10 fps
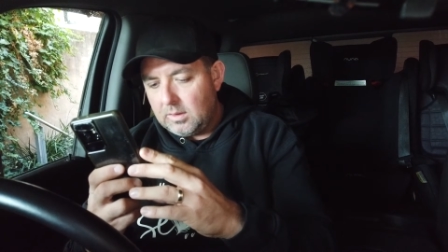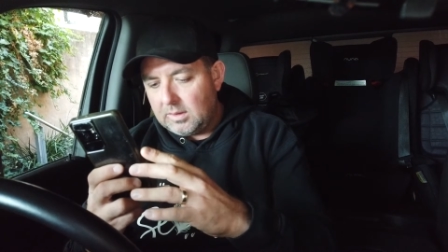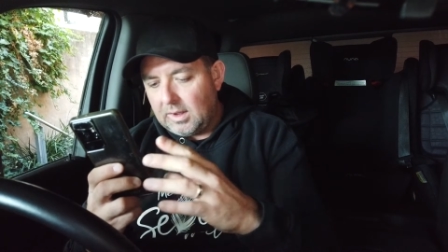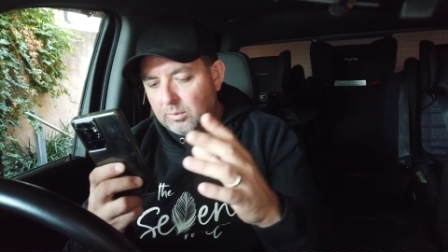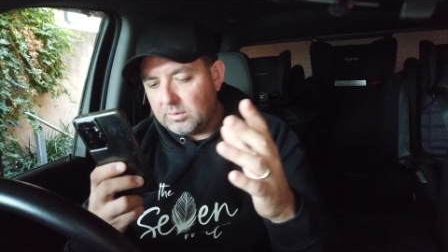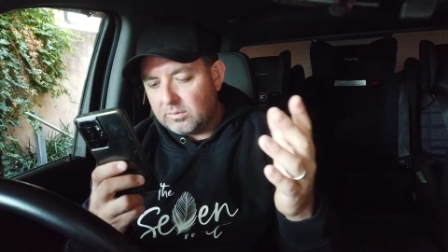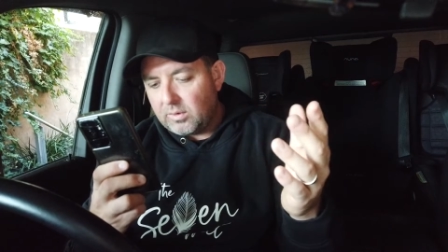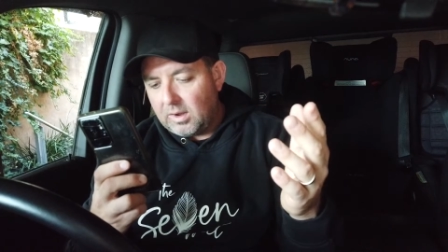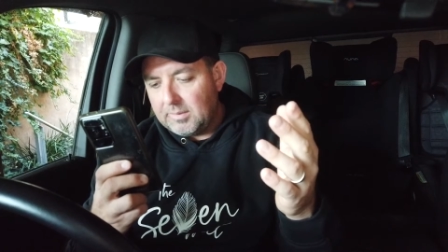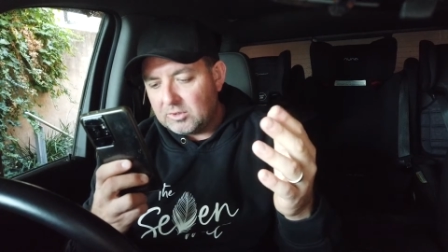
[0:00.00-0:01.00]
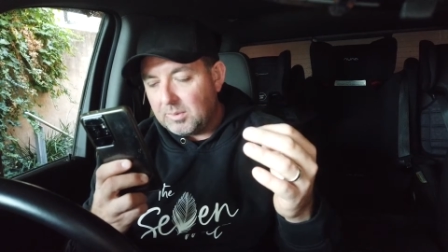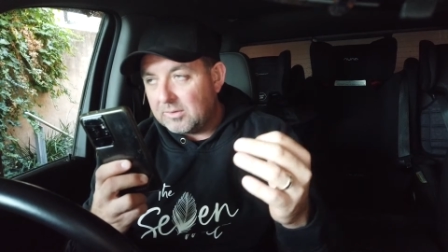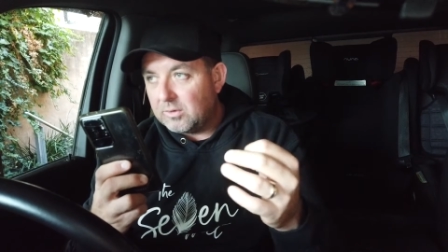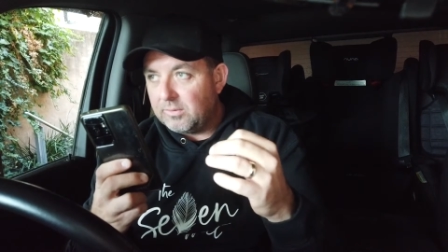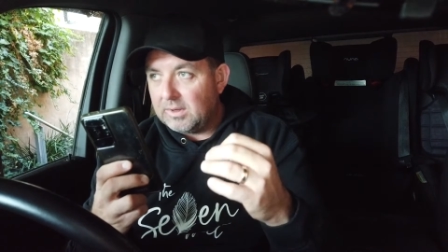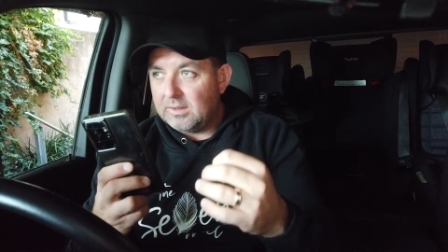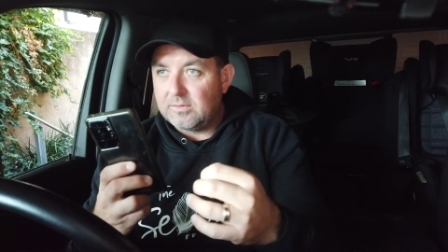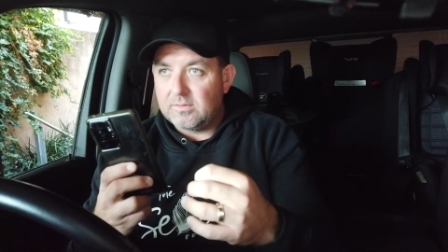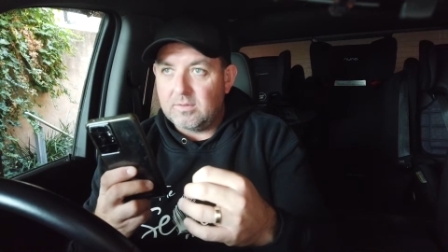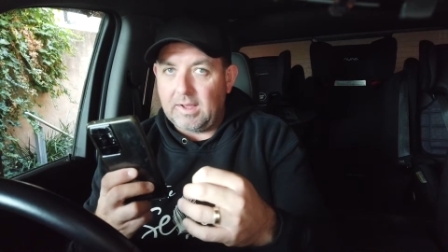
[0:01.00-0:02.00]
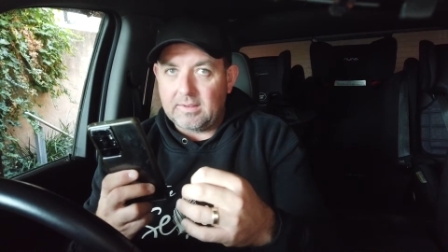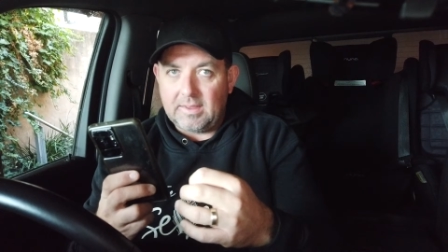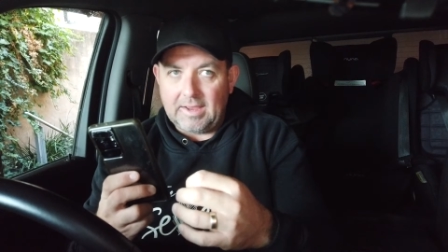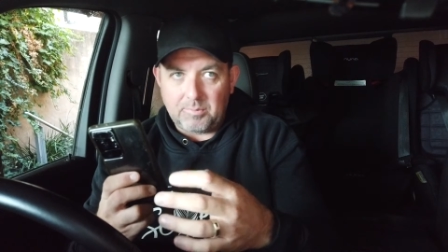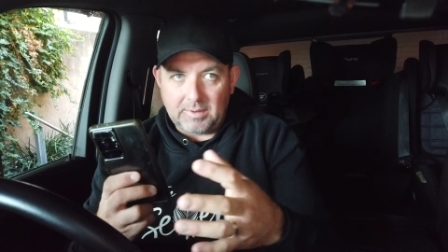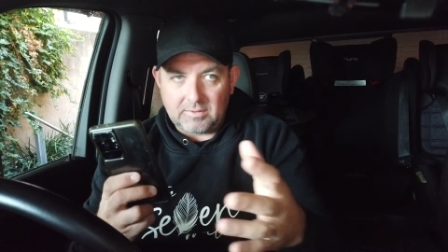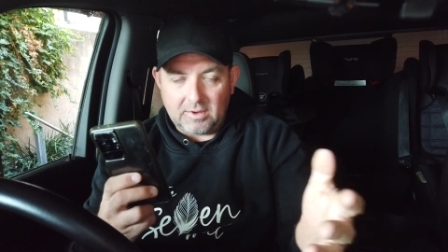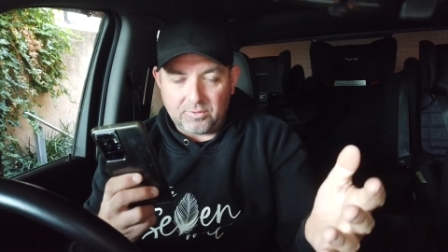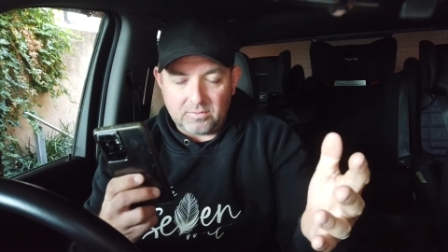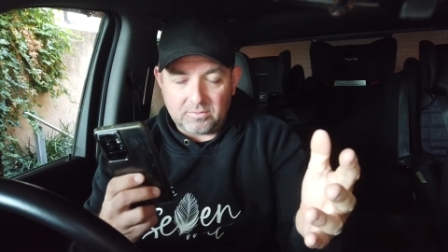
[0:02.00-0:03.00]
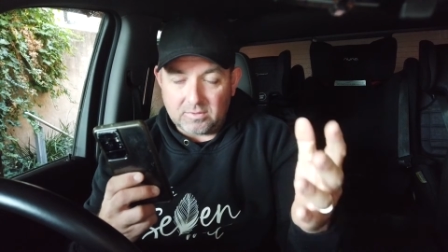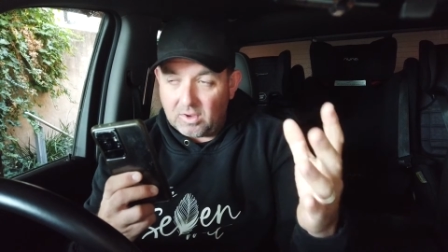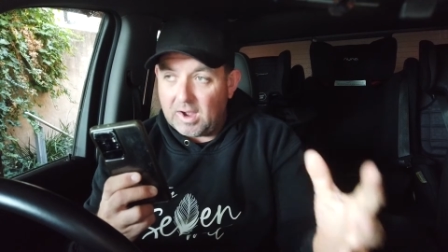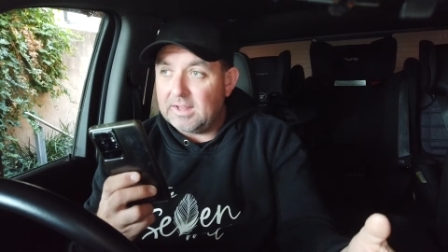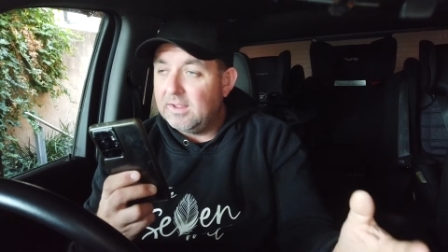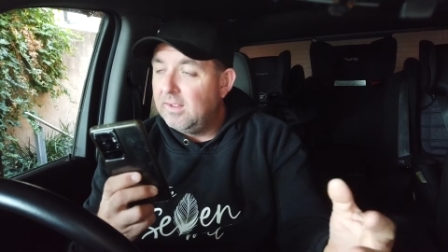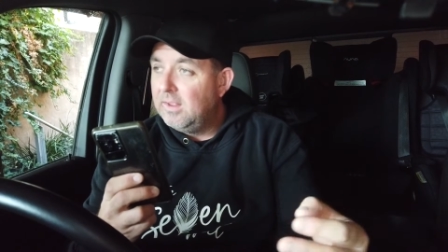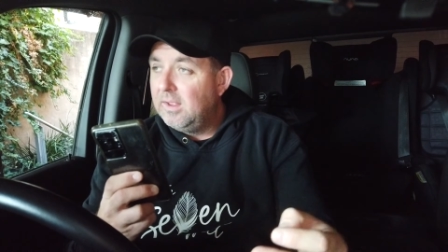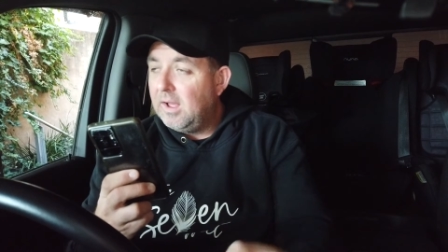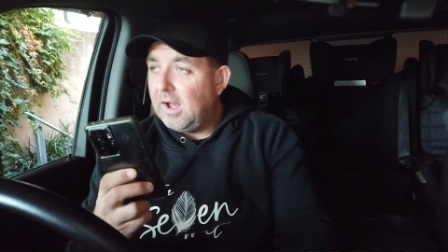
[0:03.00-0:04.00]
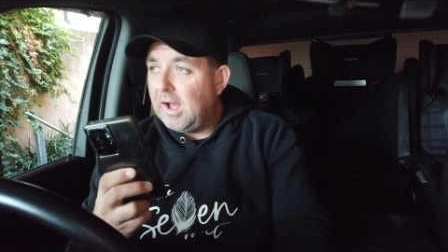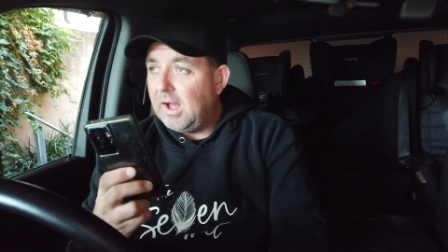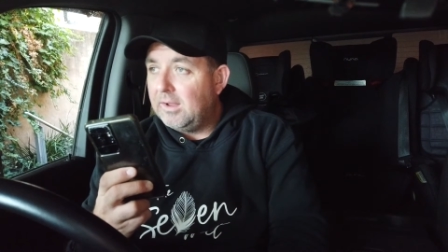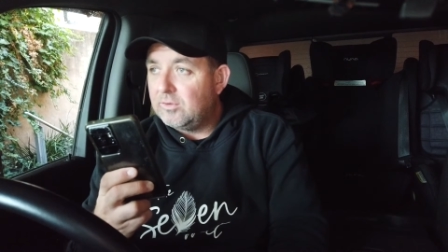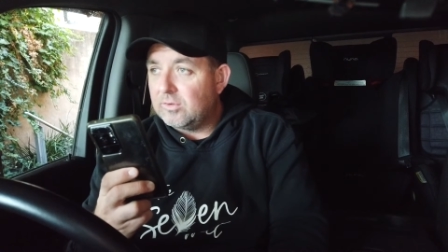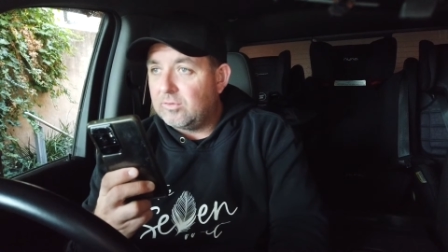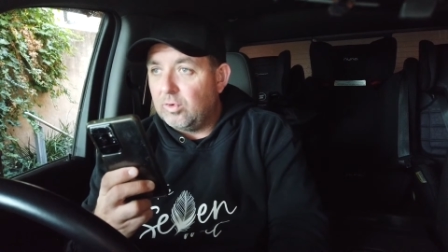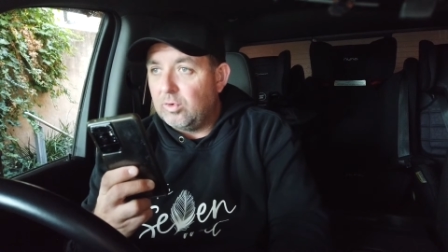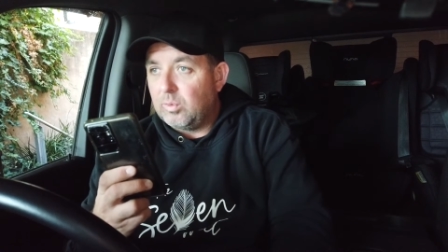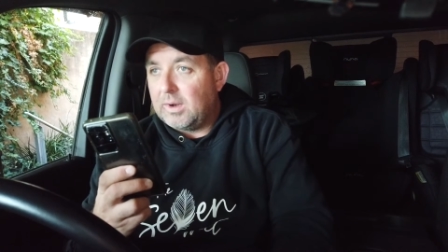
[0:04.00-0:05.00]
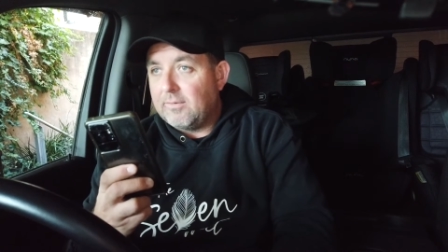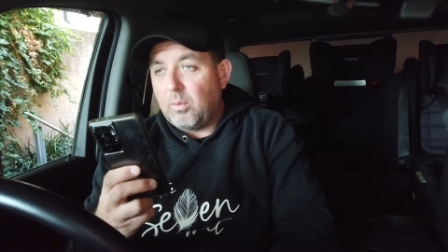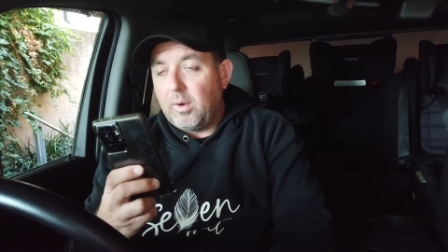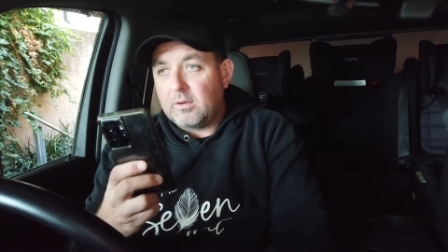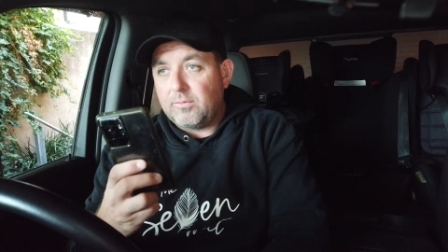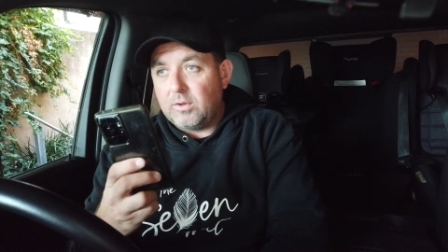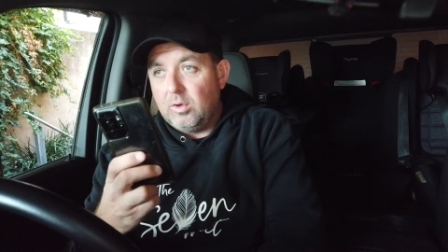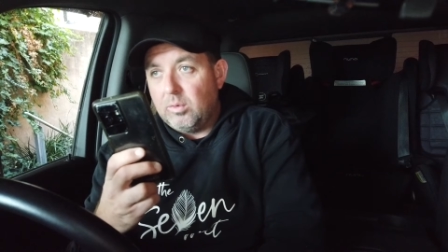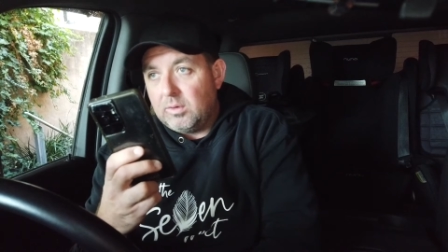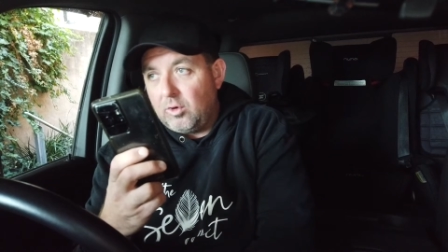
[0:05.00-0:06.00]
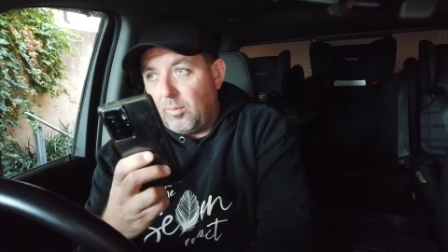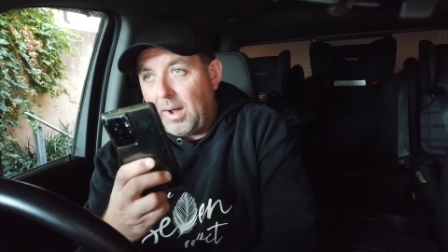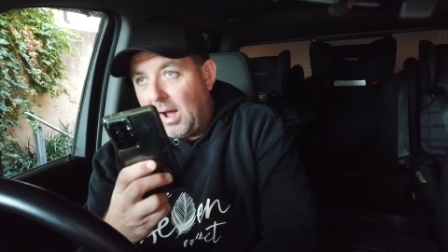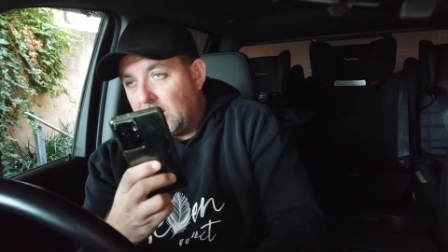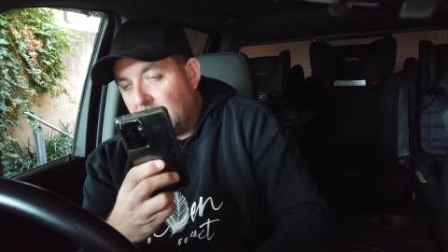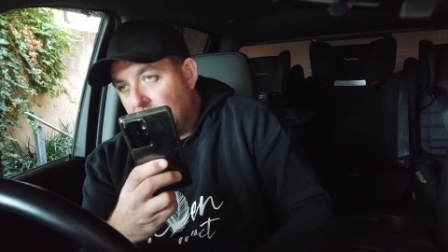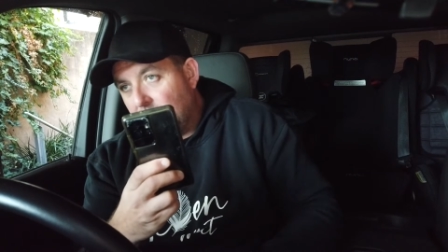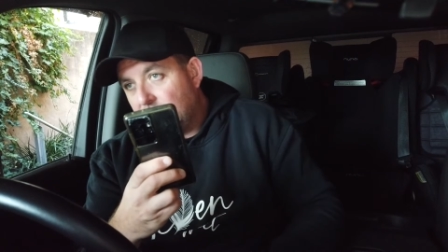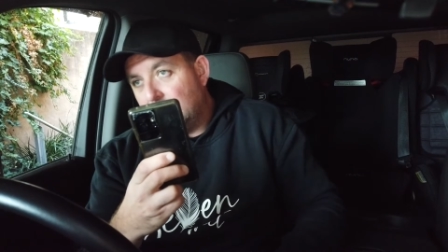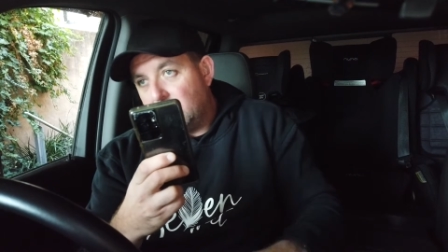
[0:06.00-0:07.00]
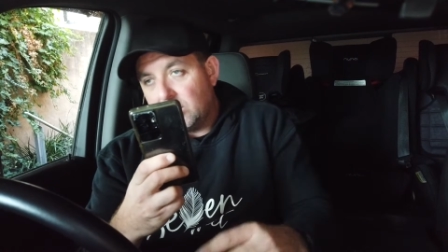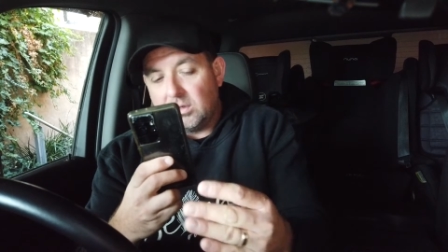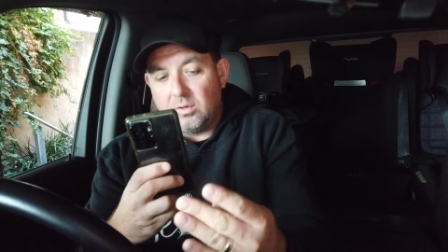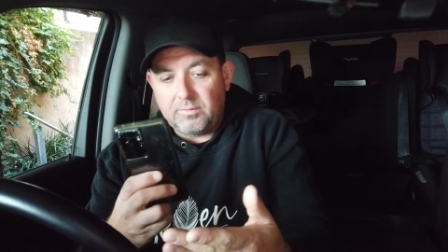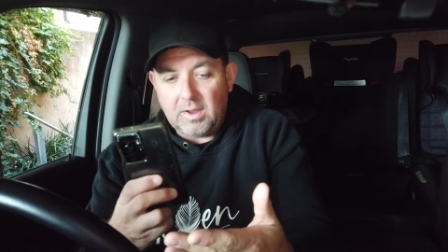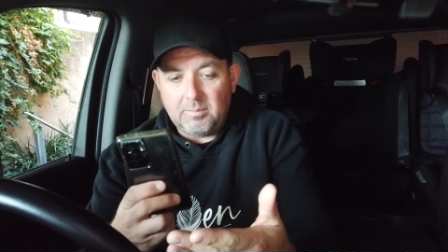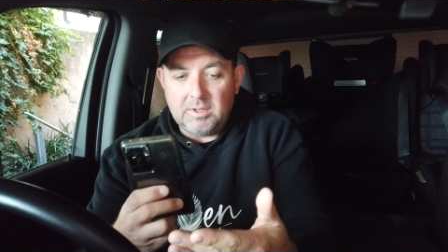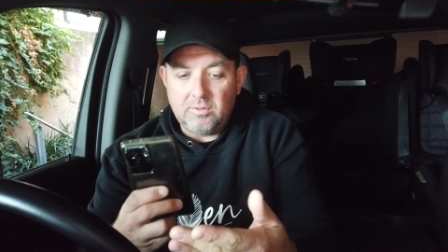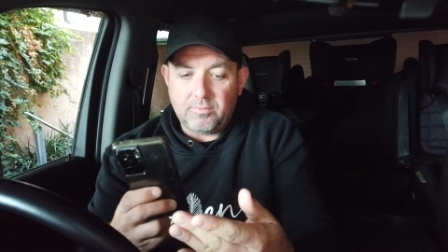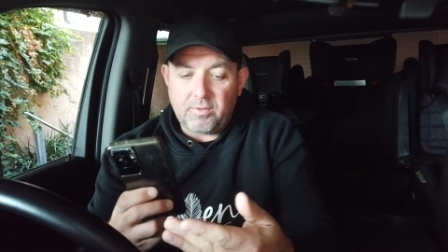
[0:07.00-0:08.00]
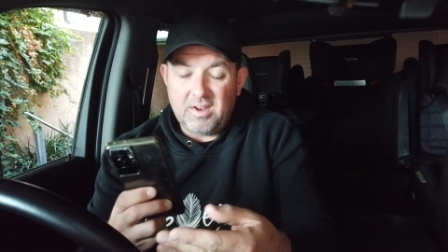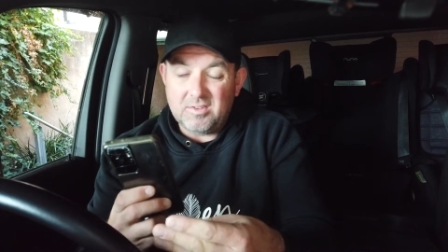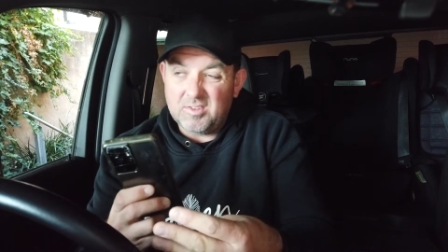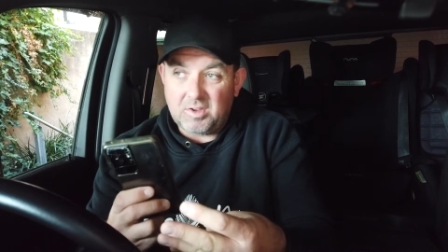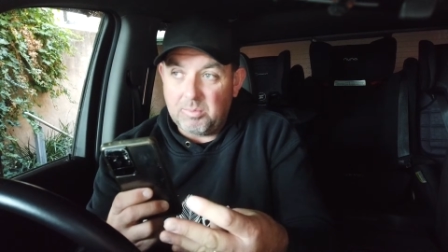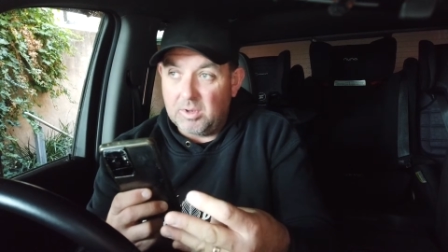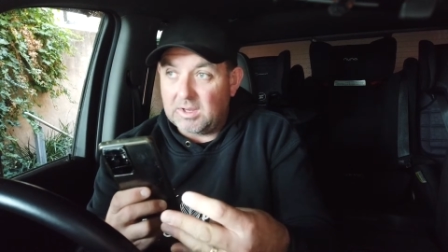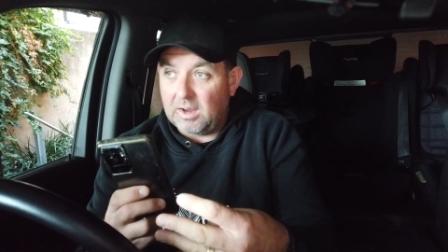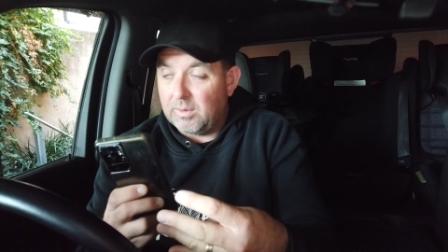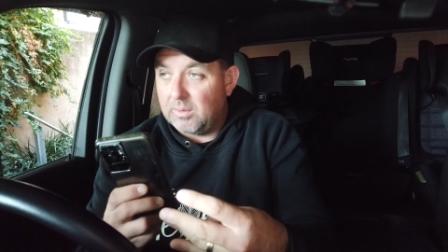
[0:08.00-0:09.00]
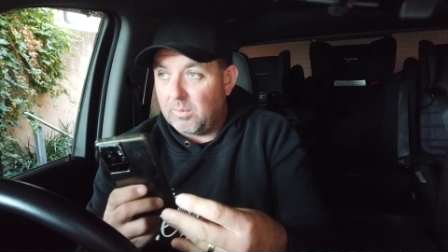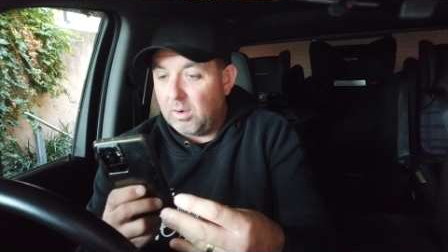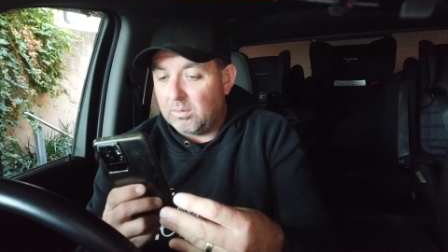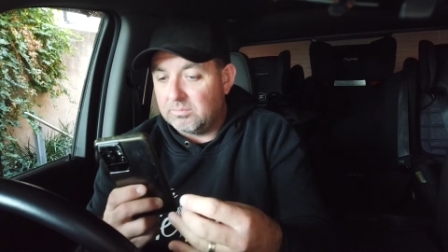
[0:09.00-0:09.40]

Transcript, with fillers: Yeah, I wouldn't try and measure myself against like the expectations of society uh, just do whatever works for you and your partner and your children and your family and your friends and just communicate really well.